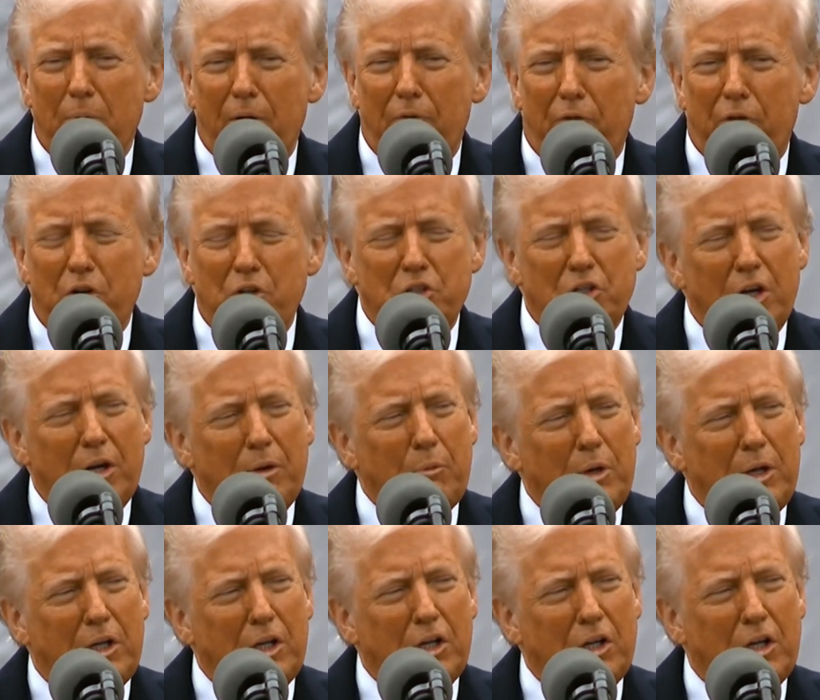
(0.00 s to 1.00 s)
My first term
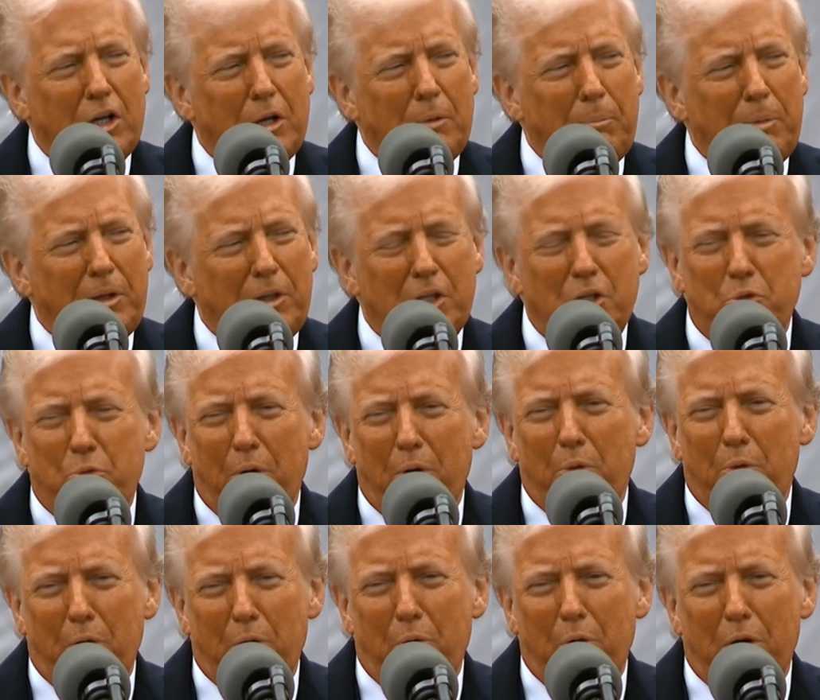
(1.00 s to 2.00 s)
we did good, but this
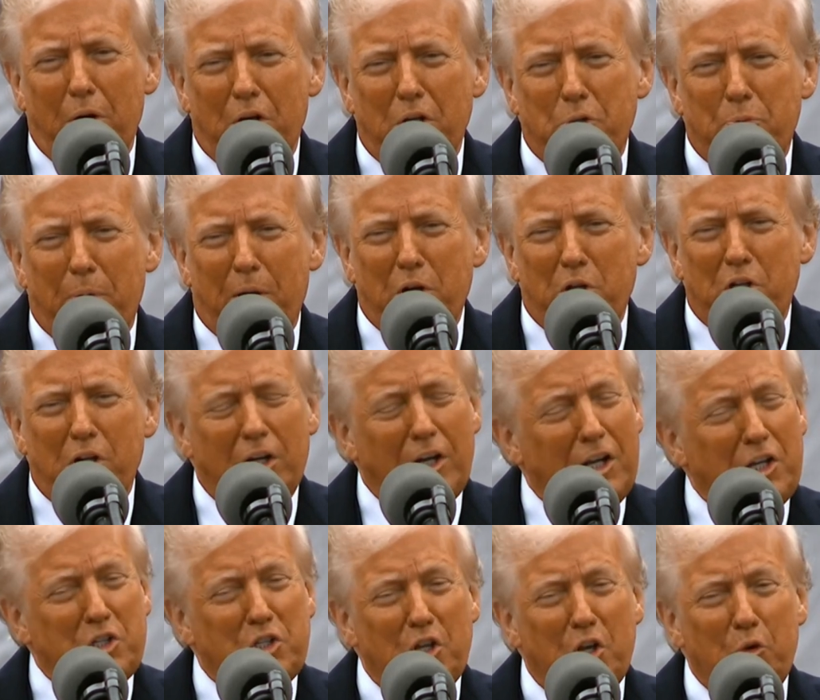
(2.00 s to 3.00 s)
one we really
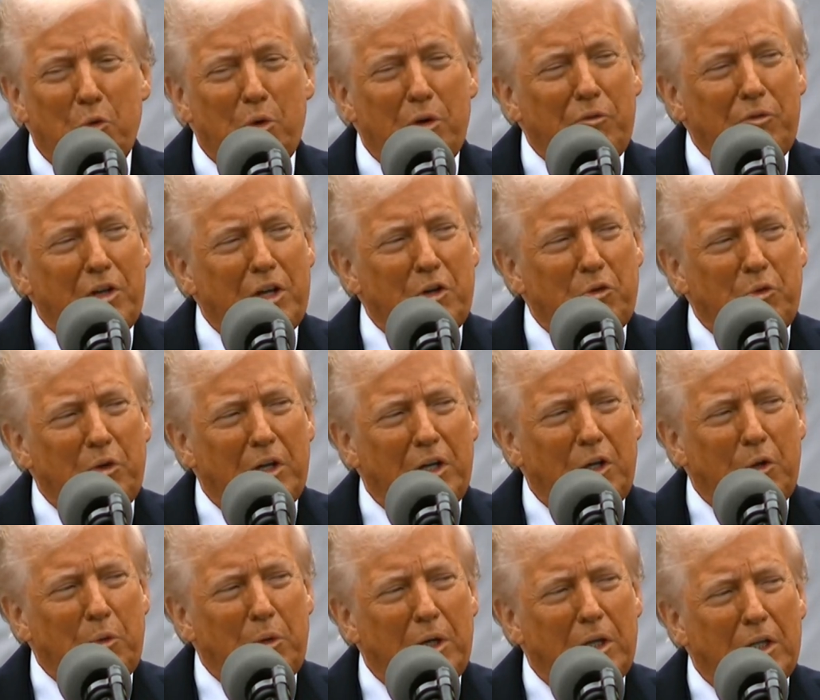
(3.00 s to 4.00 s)
specialized in. We've done
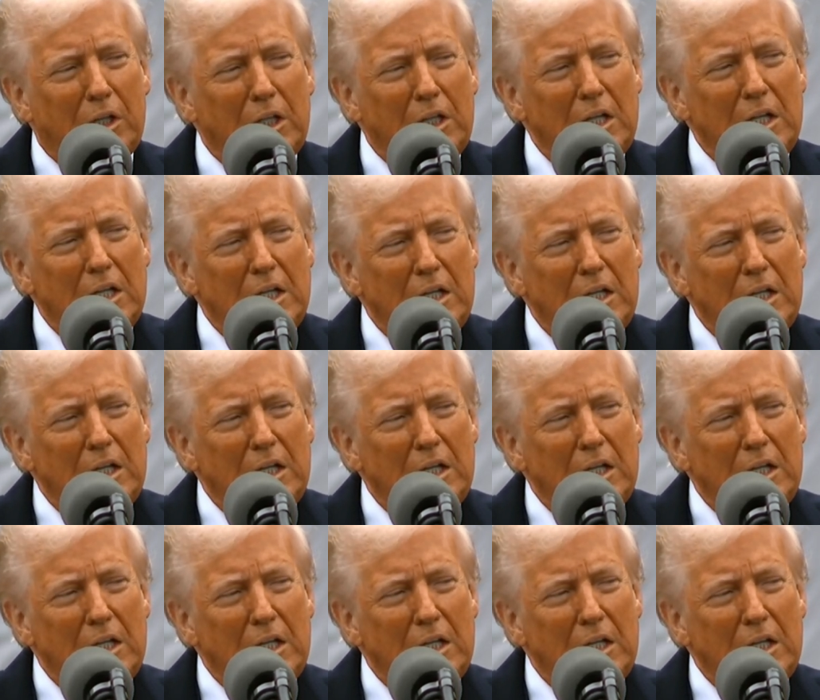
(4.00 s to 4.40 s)
really well.